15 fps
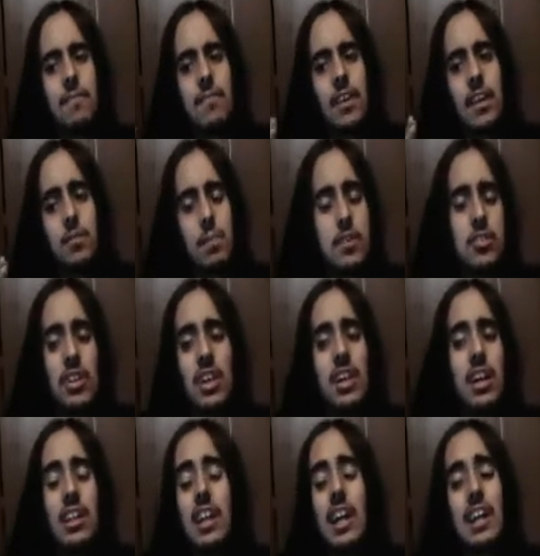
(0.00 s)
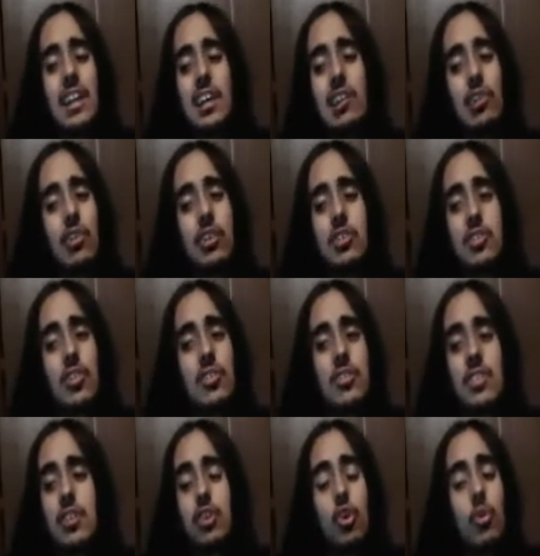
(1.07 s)
especially a lot of Nickelodeon shows
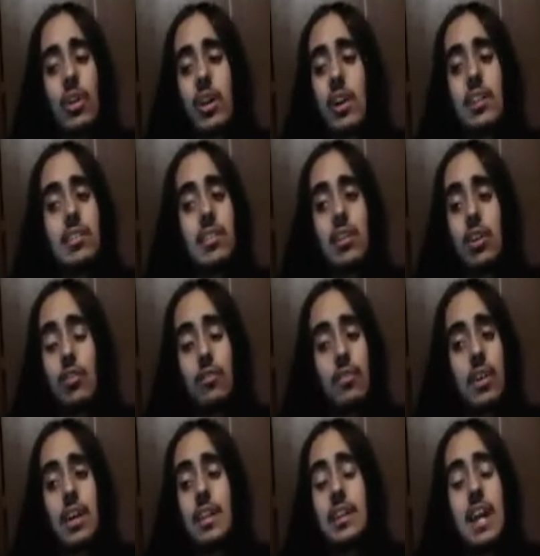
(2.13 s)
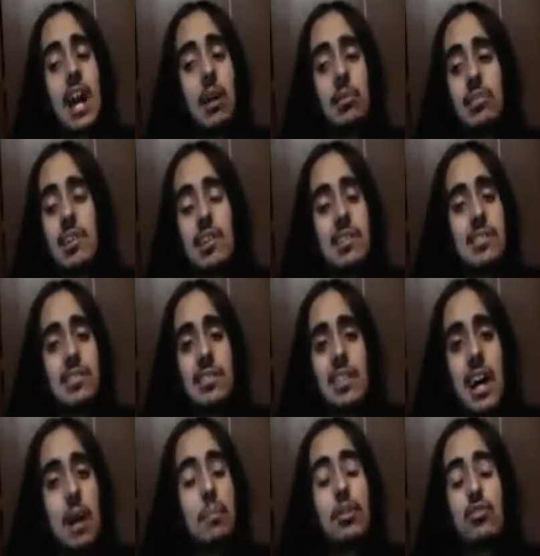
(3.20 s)
going on in nowadays,
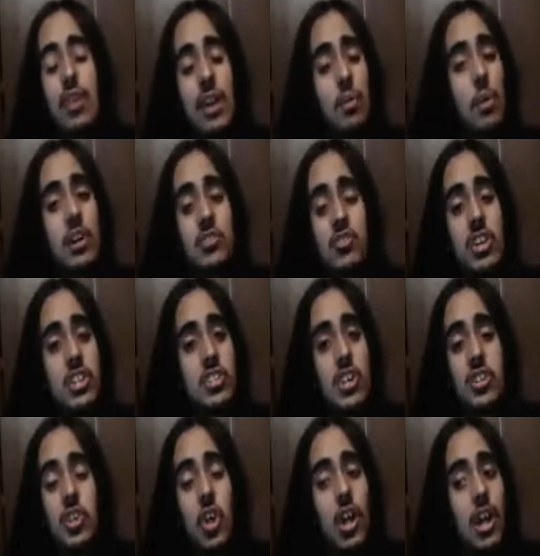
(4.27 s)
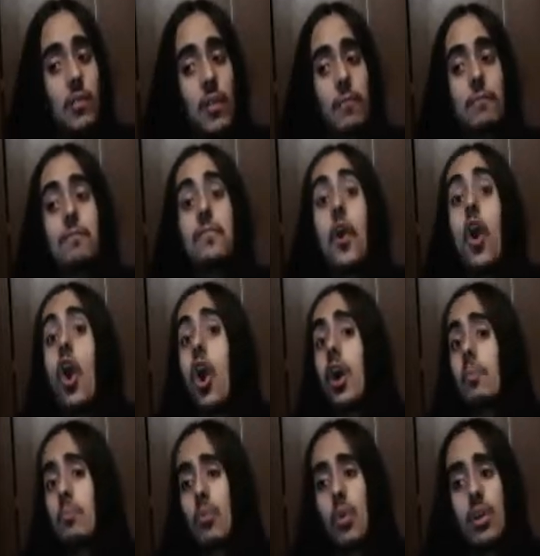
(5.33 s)
I'd much rather watch Drake and Josh Go Hollywood
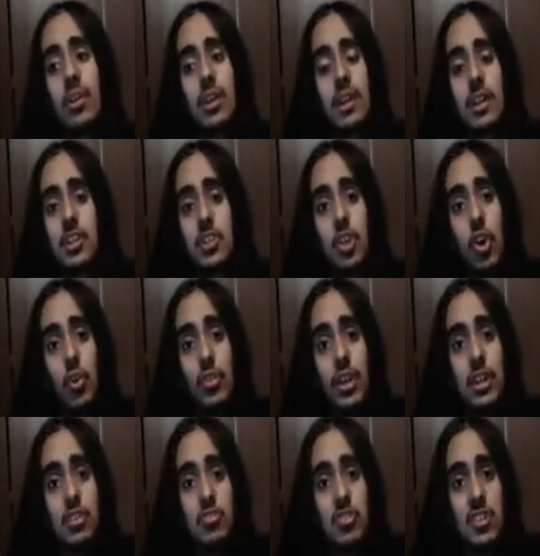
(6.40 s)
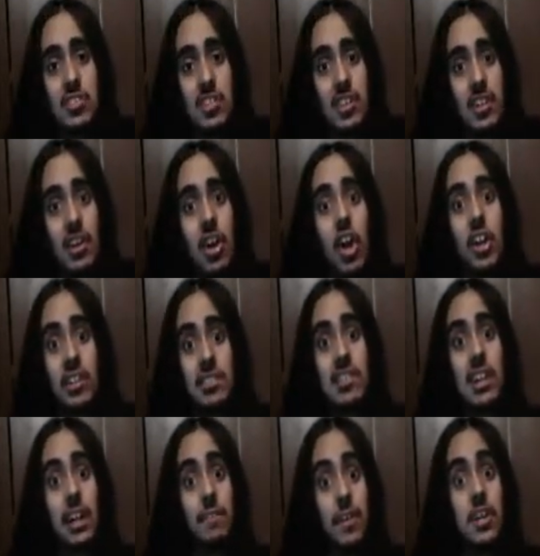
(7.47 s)
far more than the shows that you see on the
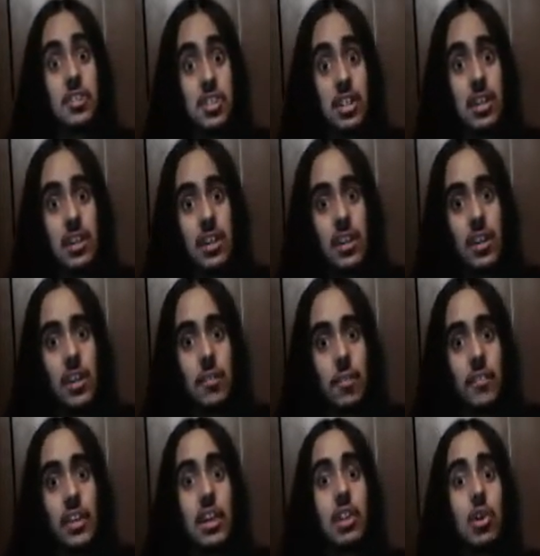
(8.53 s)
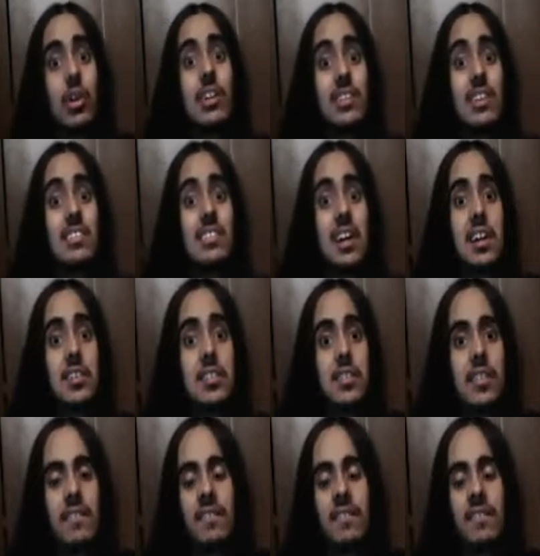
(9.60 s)
television from Nickelodeon these days.